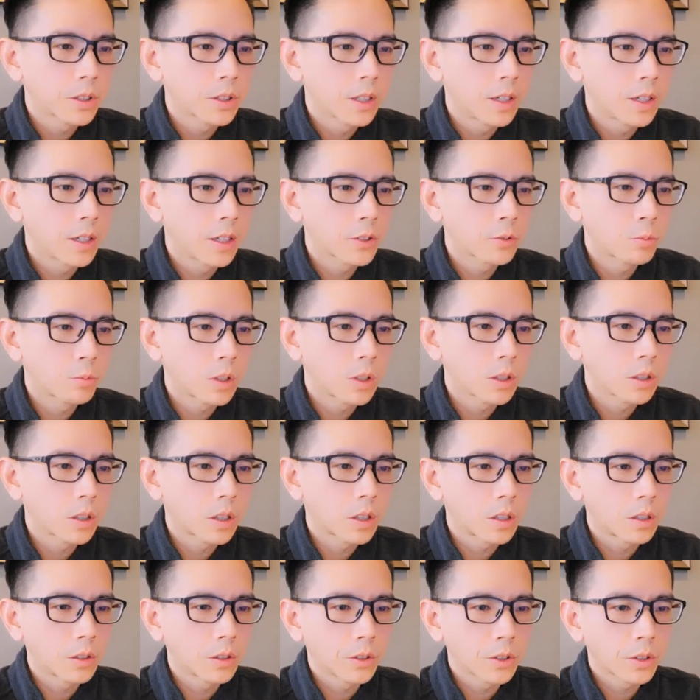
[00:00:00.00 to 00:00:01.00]
massage, what
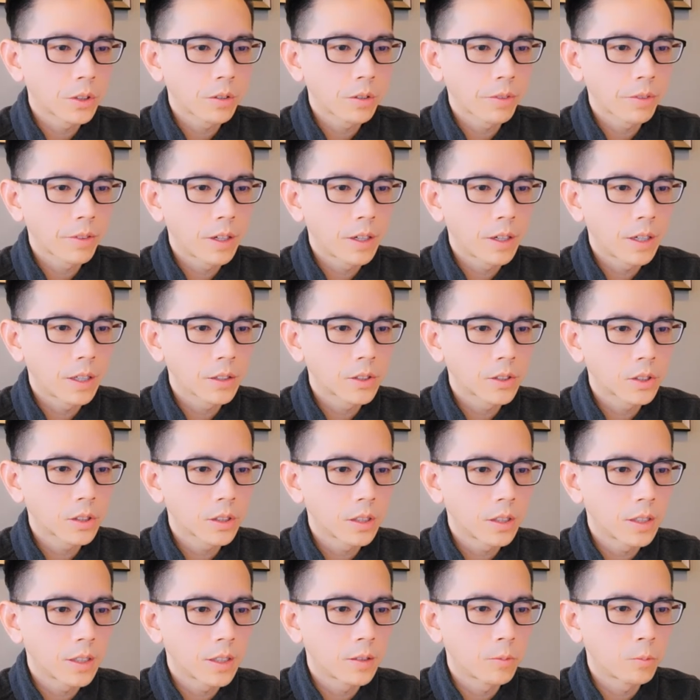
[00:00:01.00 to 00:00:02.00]
are your
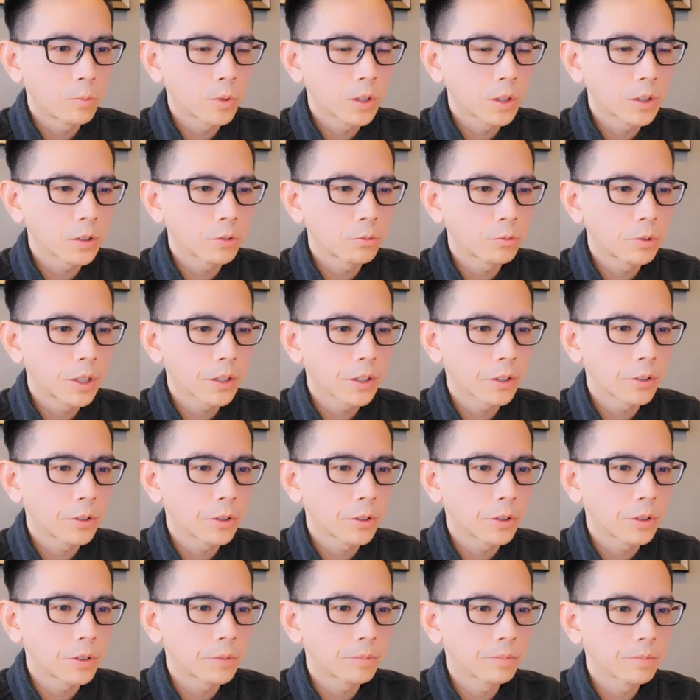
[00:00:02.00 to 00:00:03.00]
thoughts on whether
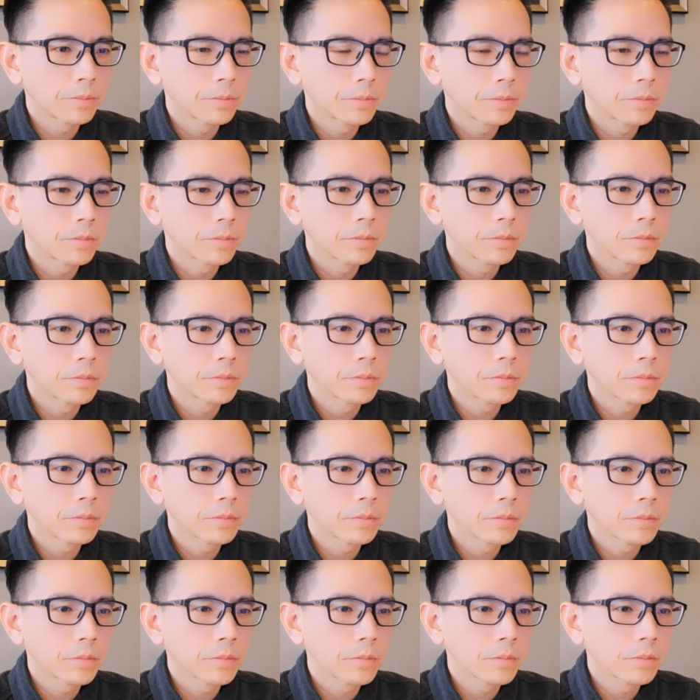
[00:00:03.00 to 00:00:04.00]
regular
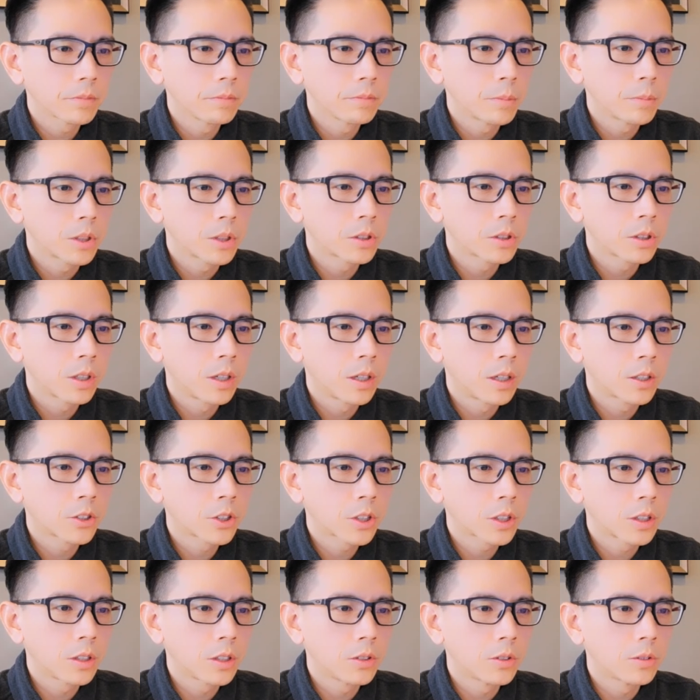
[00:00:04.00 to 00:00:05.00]

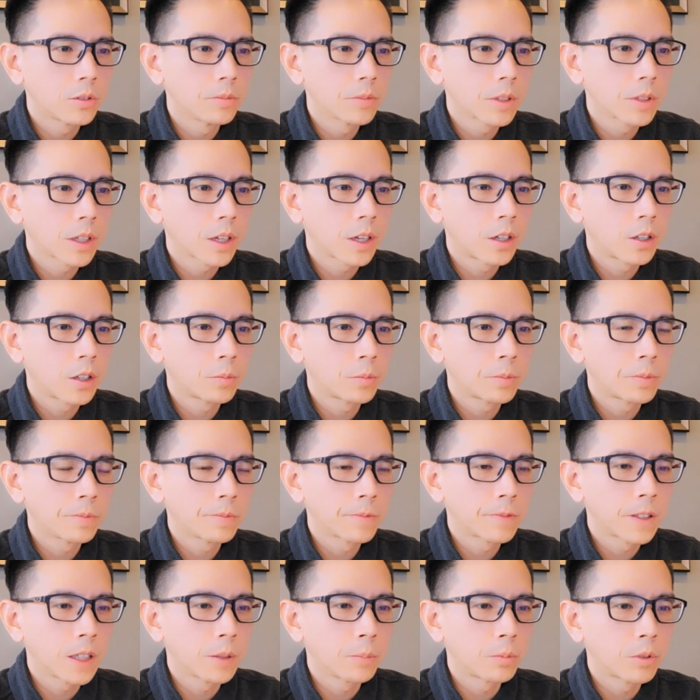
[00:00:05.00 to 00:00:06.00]
massage could
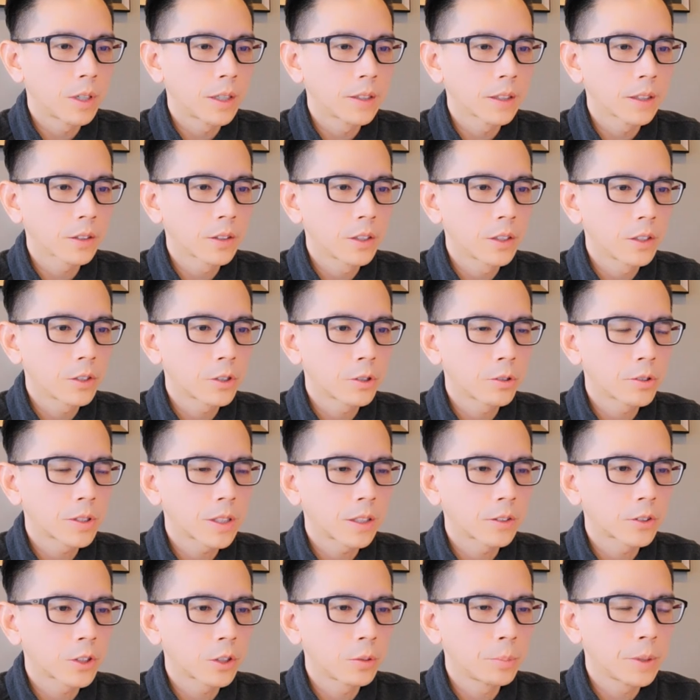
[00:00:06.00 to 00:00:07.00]
help fibrotic
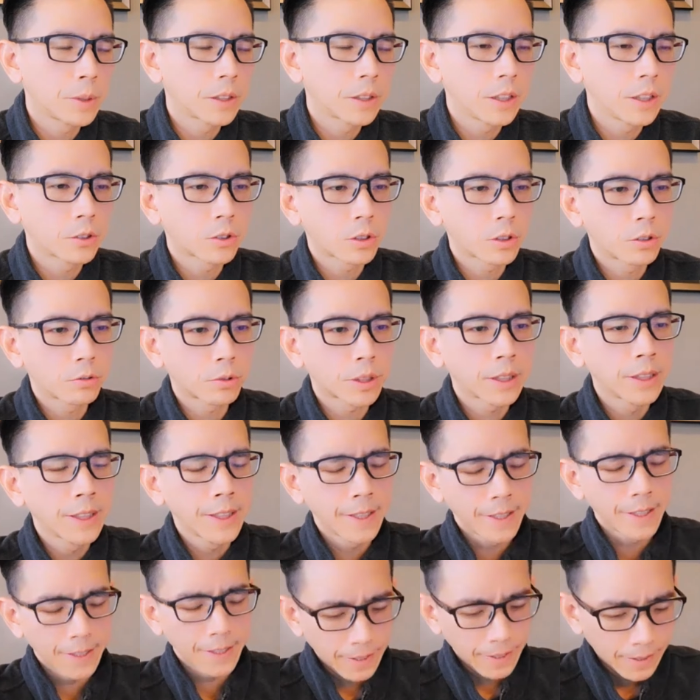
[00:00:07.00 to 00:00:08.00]
tissues until Lymphie surgery.
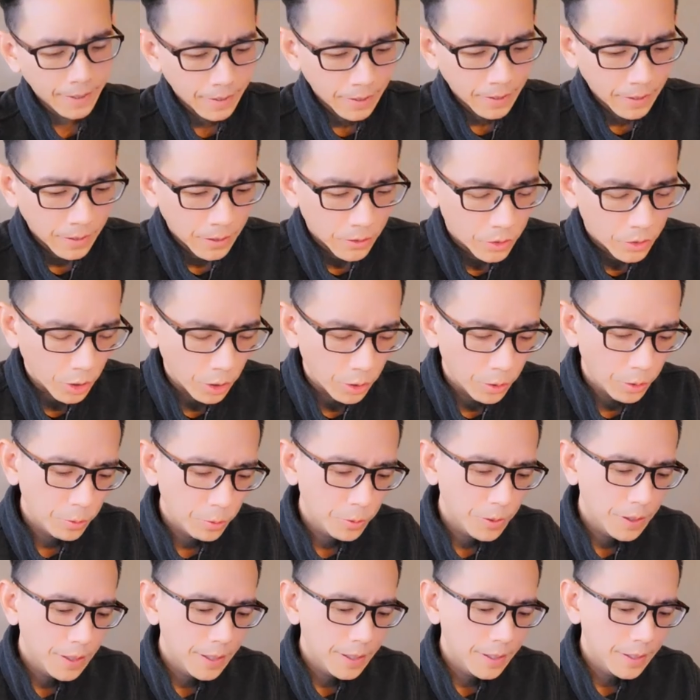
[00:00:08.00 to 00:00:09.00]

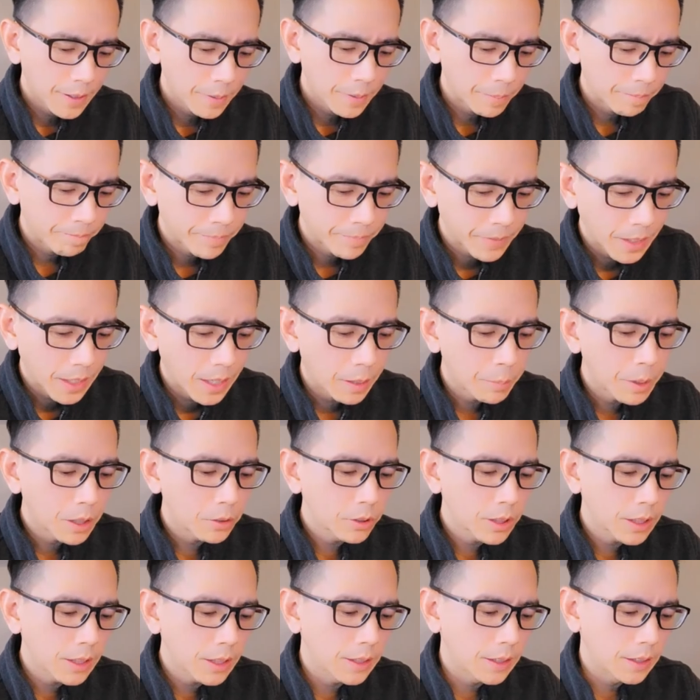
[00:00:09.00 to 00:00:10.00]
So
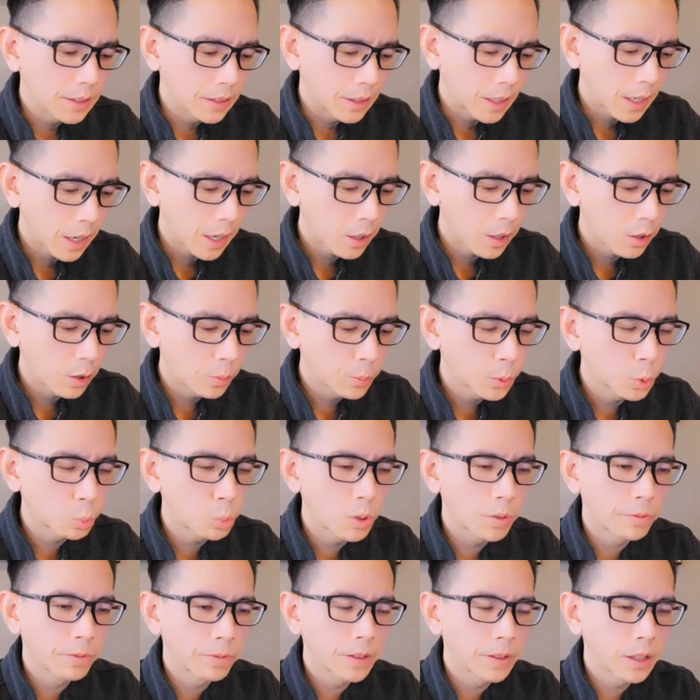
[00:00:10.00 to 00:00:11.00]
MLD
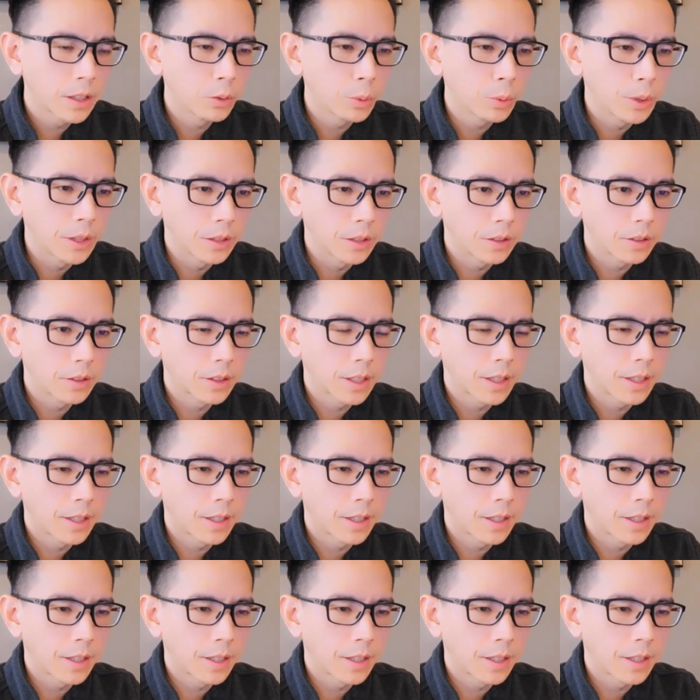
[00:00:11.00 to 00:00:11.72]
helps with fluid.